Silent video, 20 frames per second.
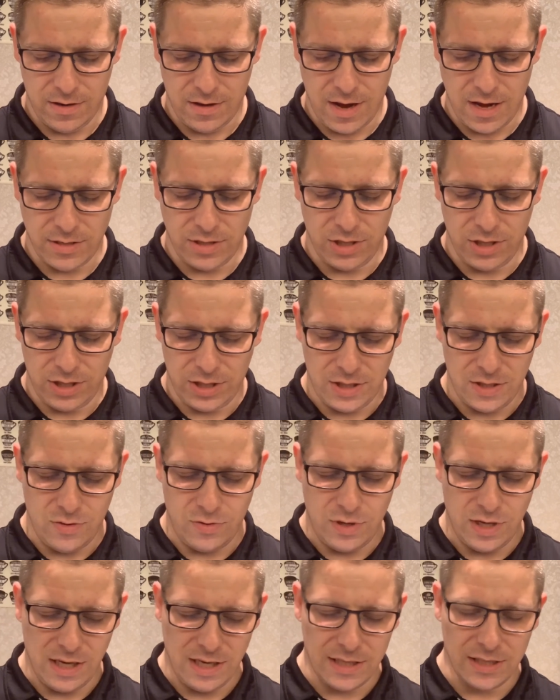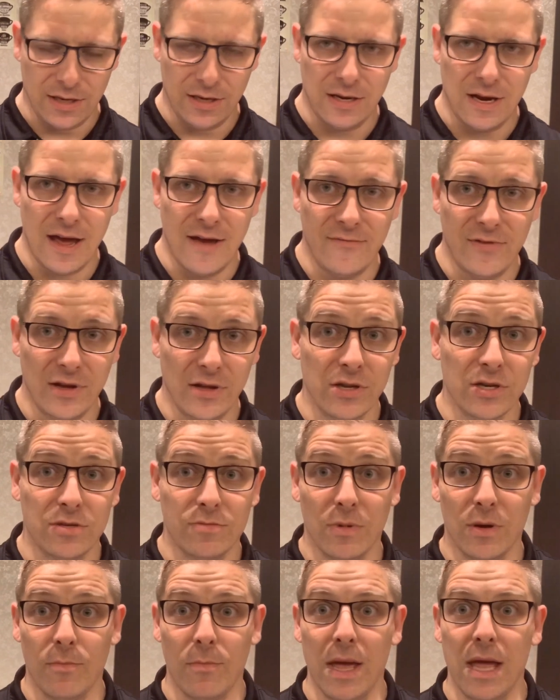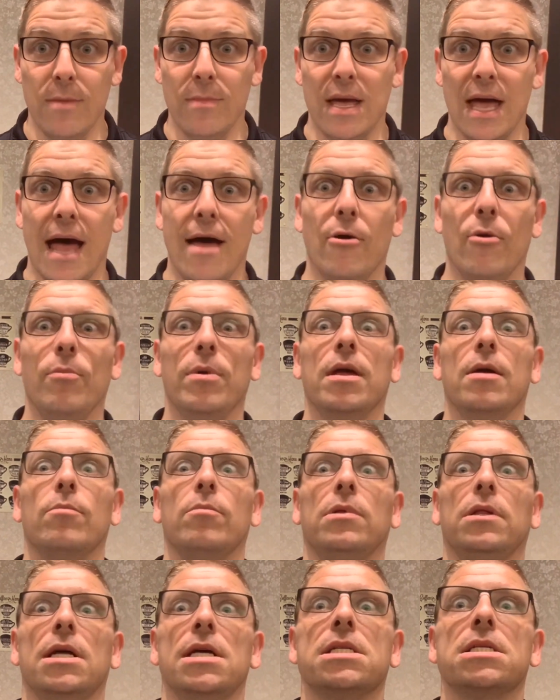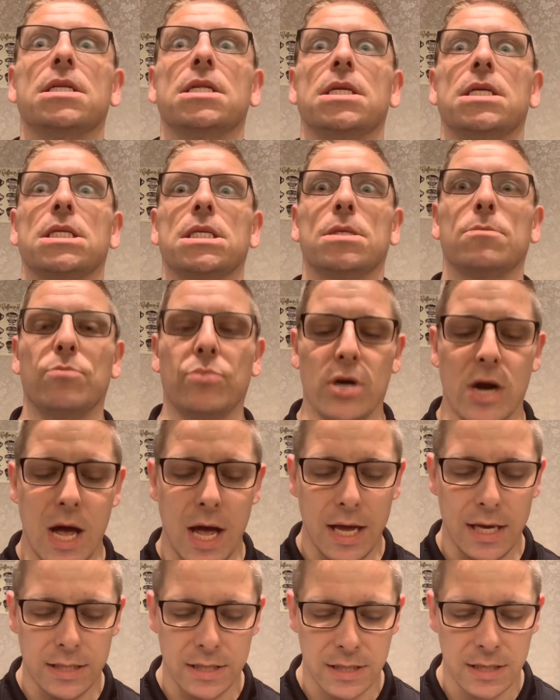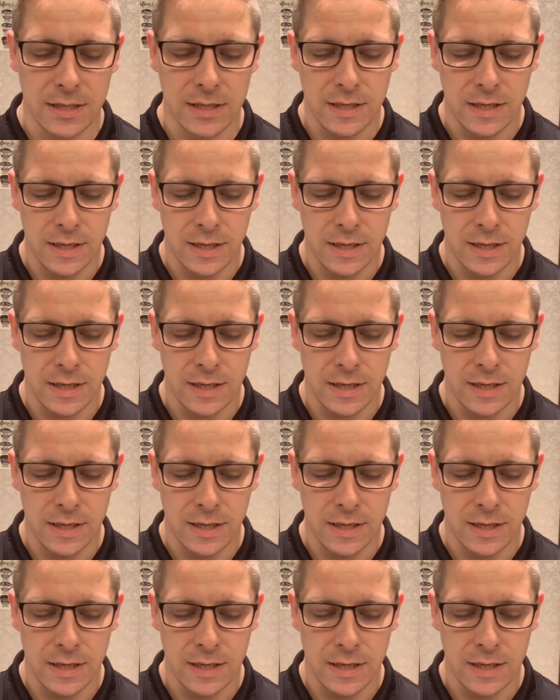I just don't think it's gonna have English, but maybe I'll be pleasantly surprised.